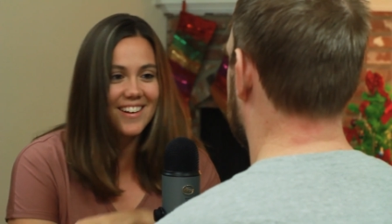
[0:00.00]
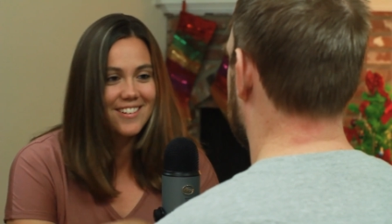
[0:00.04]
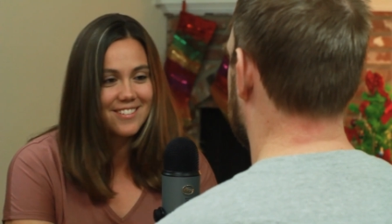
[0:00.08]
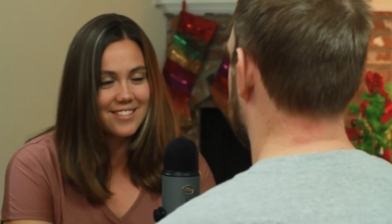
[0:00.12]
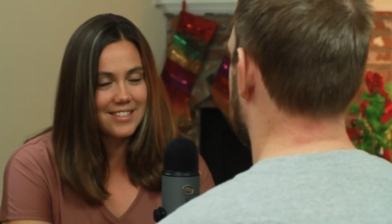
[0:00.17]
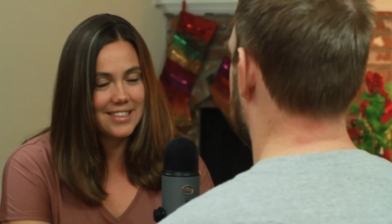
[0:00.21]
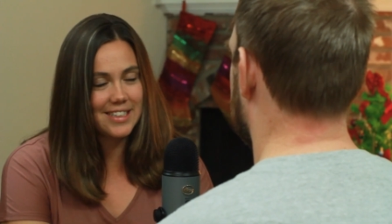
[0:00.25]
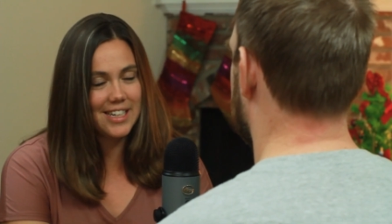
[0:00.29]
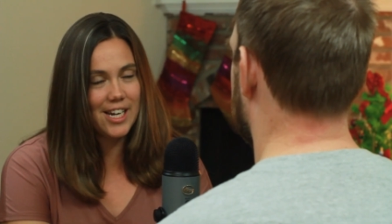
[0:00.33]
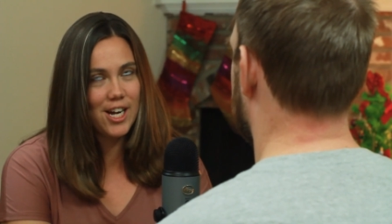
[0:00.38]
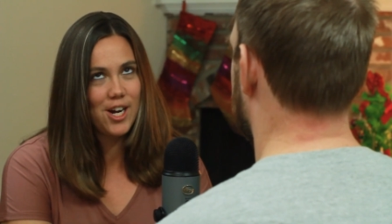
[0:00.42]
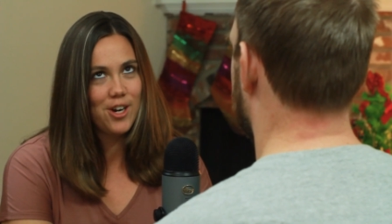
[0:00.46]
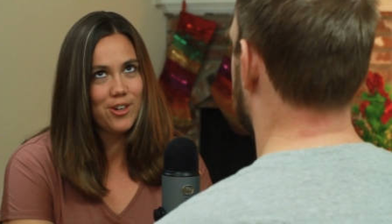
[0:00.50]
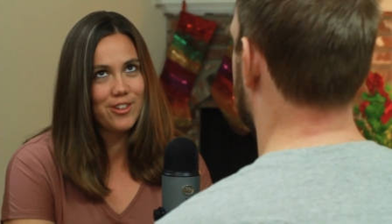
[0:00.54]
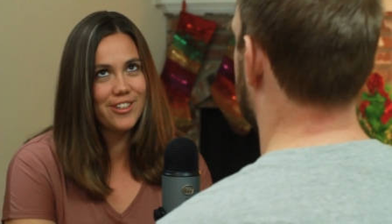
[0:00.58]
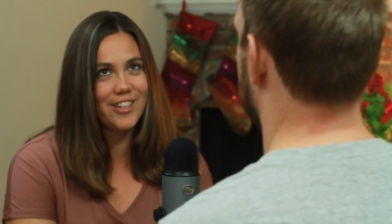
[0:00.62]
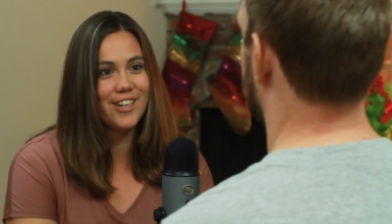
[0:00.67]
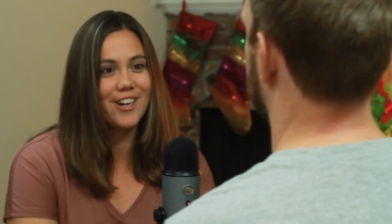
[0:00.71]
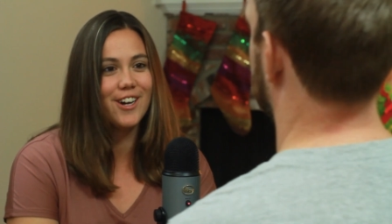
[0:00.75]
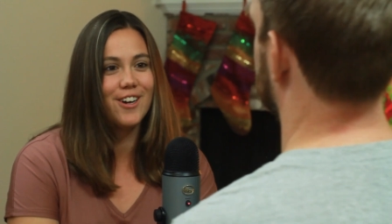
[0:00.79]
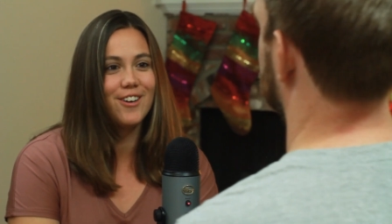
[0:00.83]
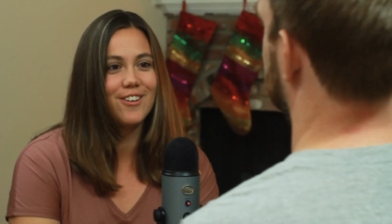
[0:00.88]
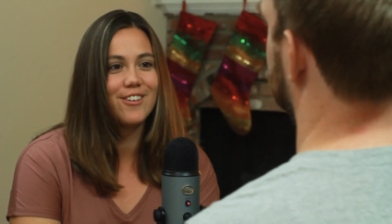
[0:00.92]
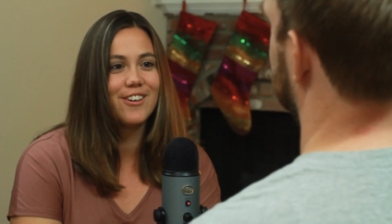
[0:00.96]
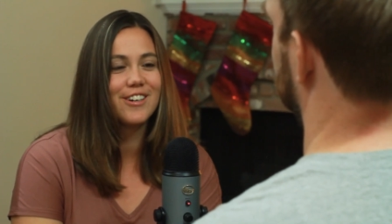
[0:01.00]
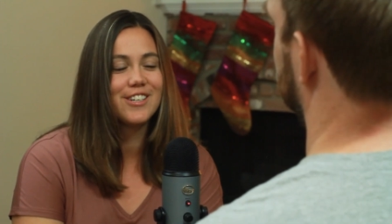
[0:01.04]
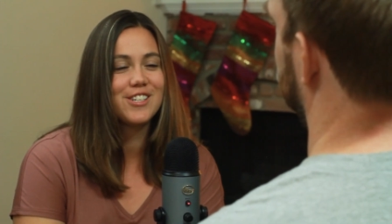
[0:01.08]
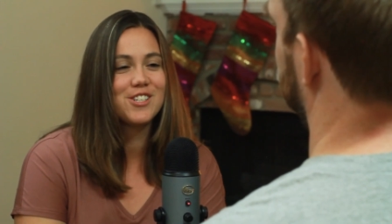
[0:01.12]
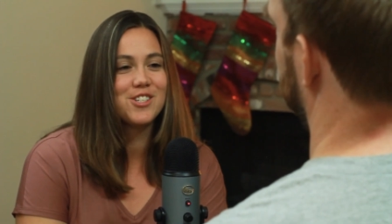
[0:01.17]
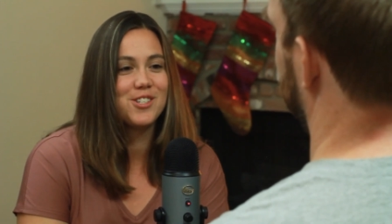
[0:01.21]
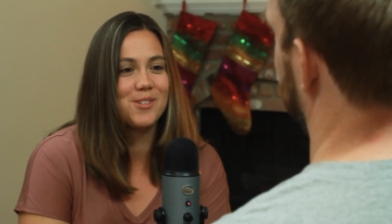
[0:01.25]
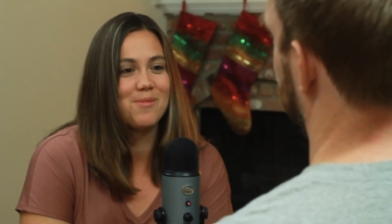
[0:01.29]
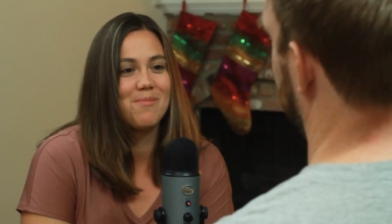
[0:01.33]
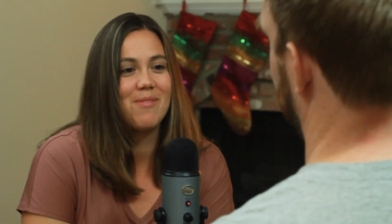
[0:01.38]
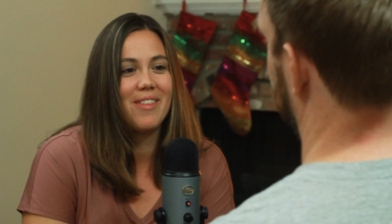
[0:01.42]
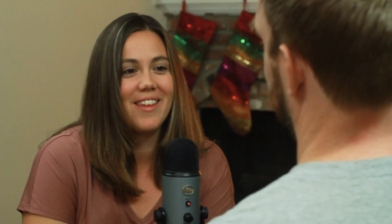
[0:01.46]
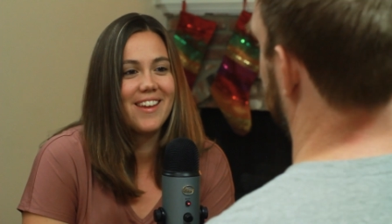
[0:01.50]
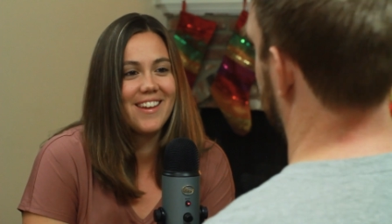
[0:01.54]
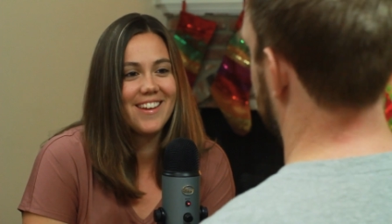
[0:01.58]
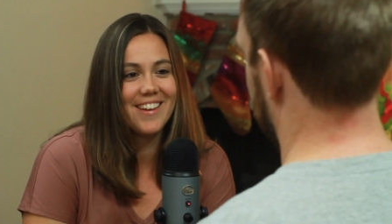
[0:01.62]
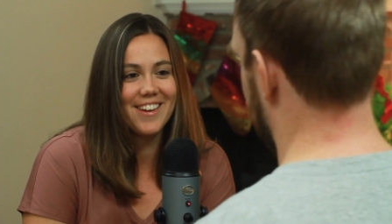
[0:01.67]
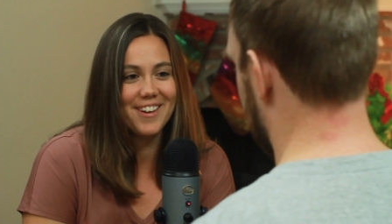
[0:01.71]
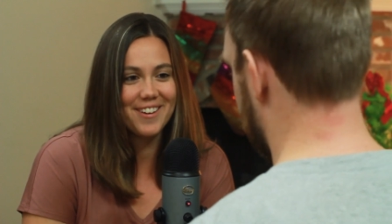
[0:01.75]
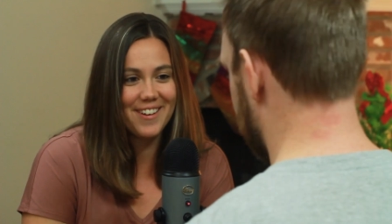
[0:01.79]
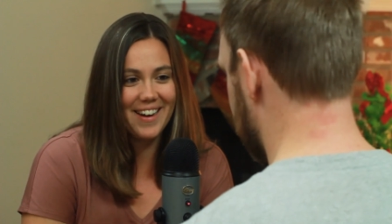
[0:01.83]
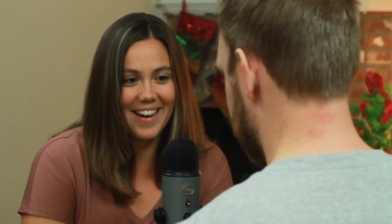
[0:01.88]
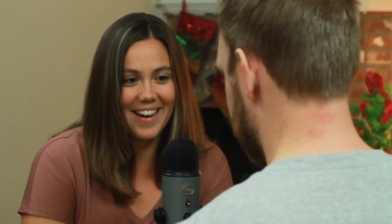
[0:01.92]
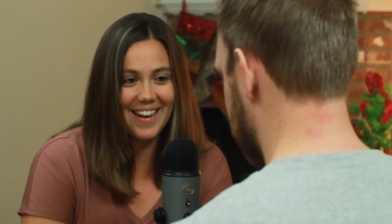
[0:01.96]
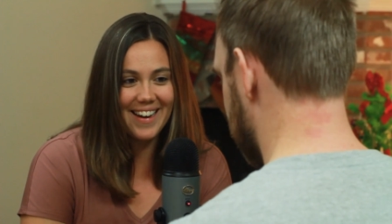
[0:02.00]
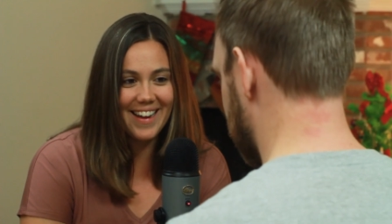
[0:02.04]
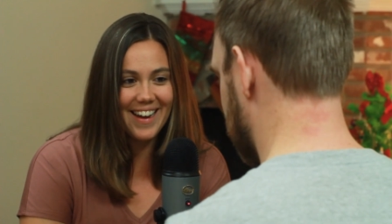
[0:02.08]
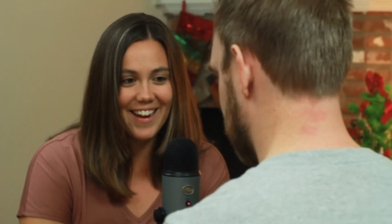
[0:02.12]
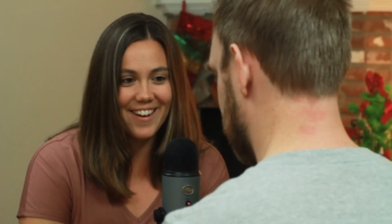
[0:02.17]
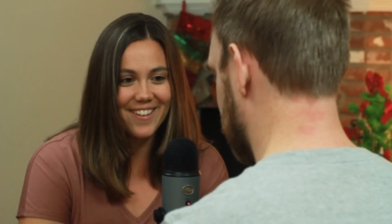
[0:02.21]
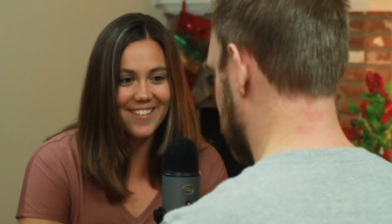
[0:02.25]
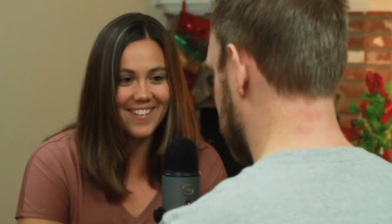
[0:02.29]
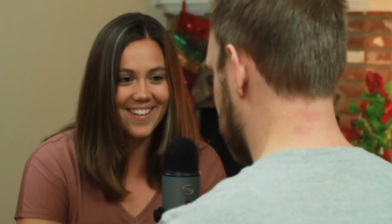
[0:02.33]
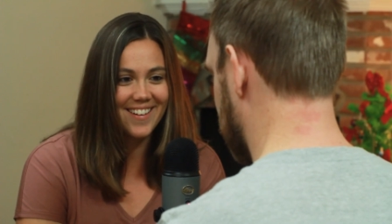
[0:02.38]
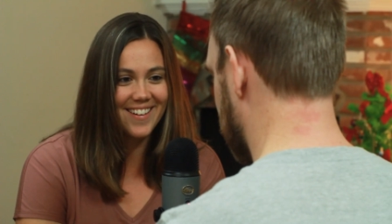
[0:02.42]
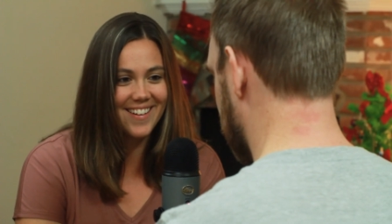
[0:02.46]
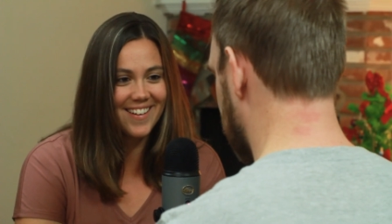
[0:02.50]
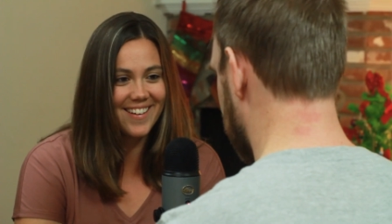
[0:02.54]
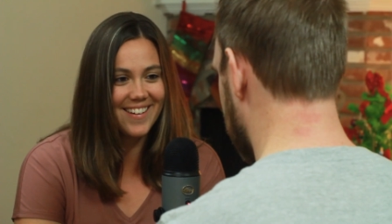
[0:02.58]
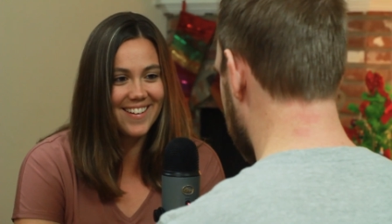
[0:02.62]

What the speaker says: I was like, oh no, what's I'm thinking right now?